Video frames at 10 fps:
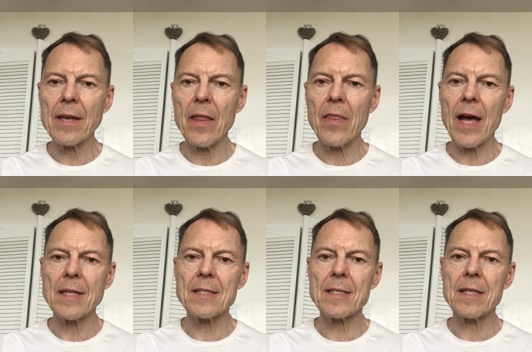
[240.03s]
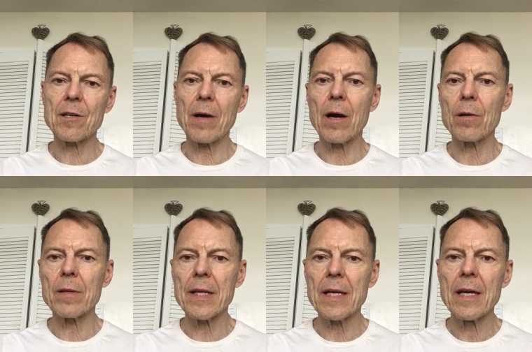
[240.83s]
and that's the
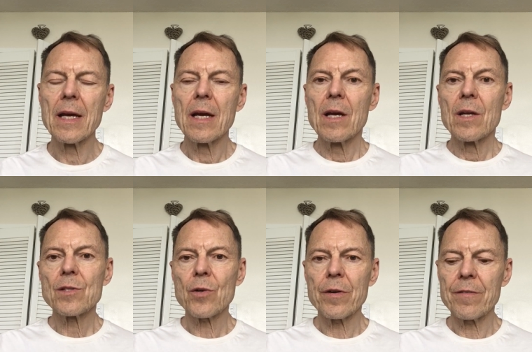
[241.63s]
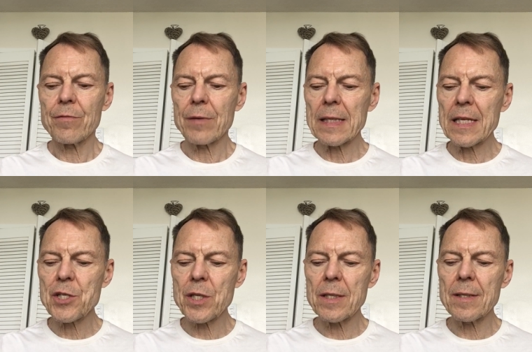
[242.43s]
Crowley sort of
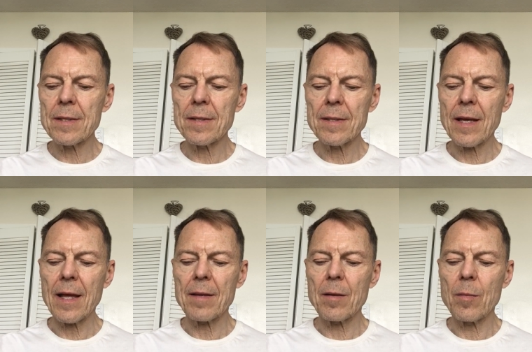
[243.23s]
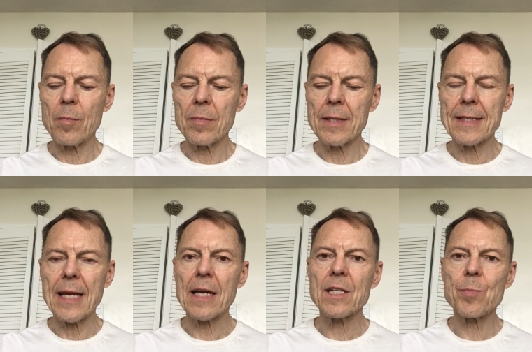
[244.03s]
religion that the
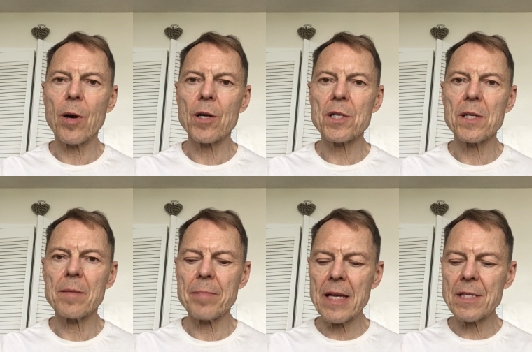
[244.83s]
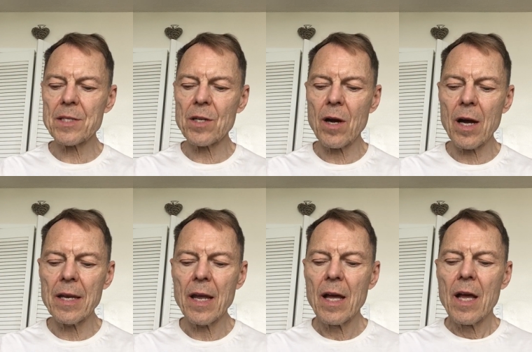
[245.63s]
deck is partially based on.
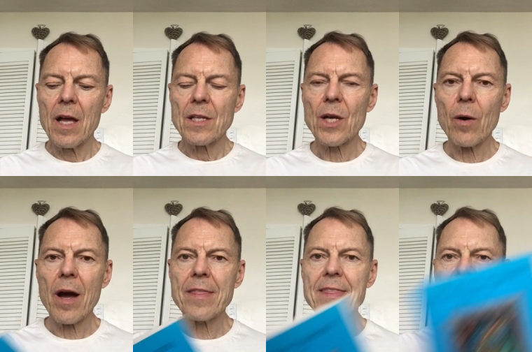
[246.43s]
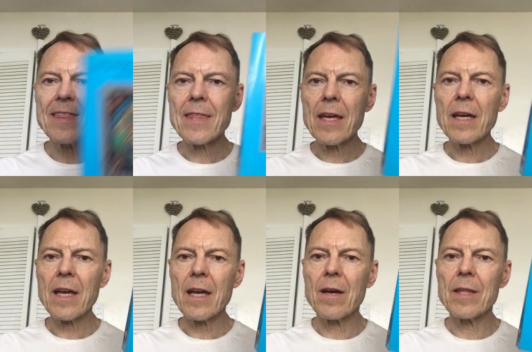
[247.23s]
So I think
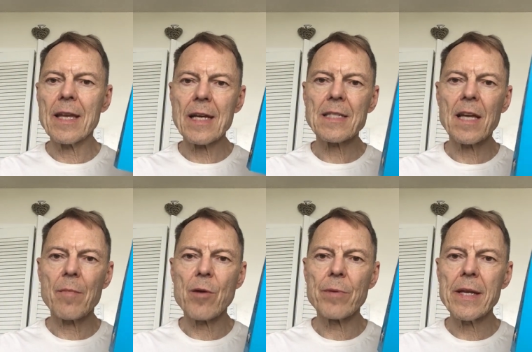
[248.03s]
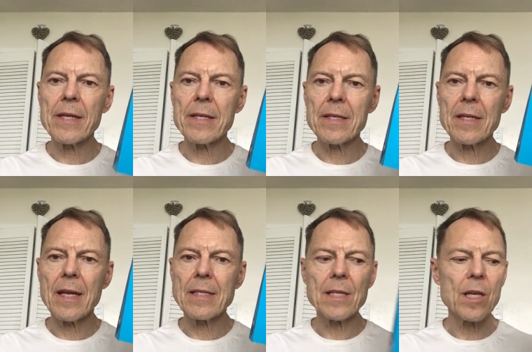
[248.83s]
that the next time I read it,
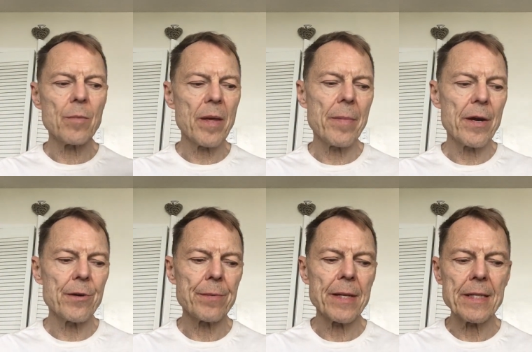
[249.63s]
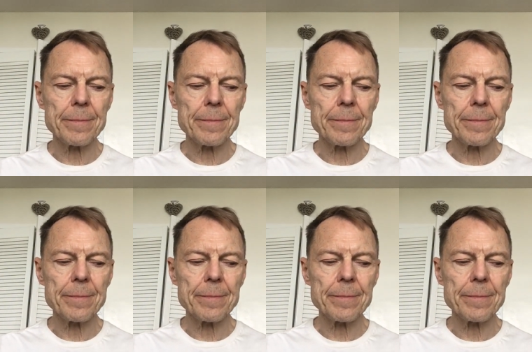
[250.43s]
it's going to be a better read.